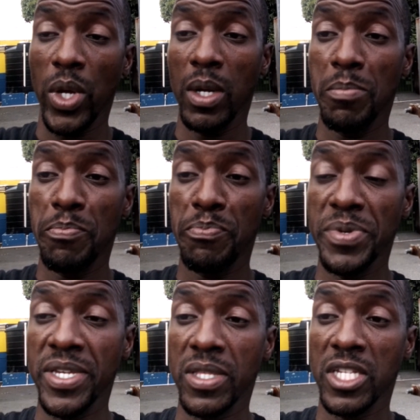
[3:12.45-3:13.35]
will
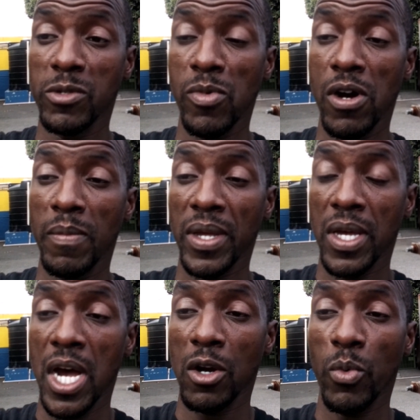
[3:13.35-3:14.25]
beat the small
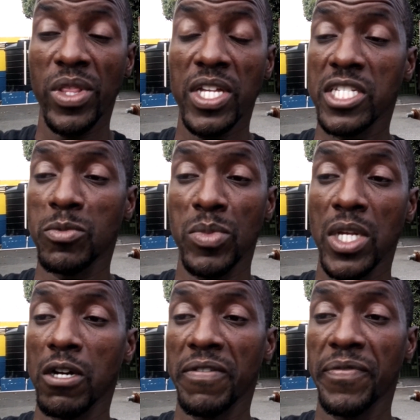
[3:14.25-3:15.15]
mangano, whether it is
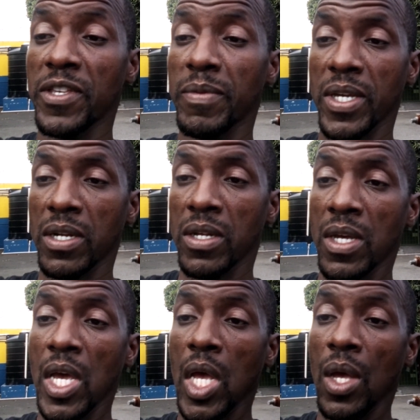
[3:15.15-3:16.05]
male or female.
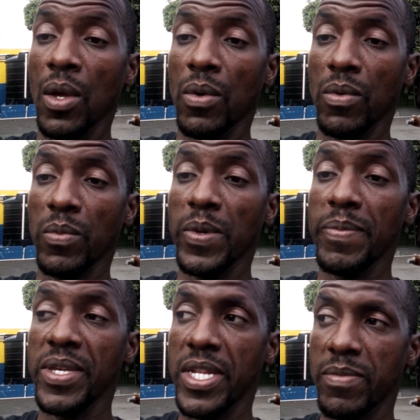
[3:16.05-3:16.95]

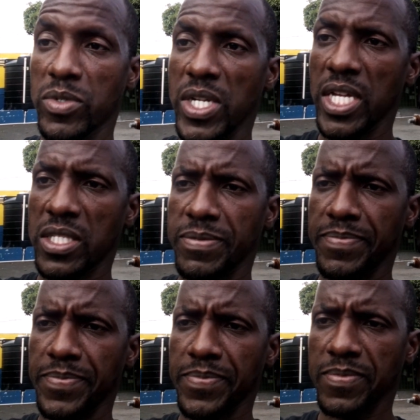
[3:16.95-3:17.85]
We beat them to death.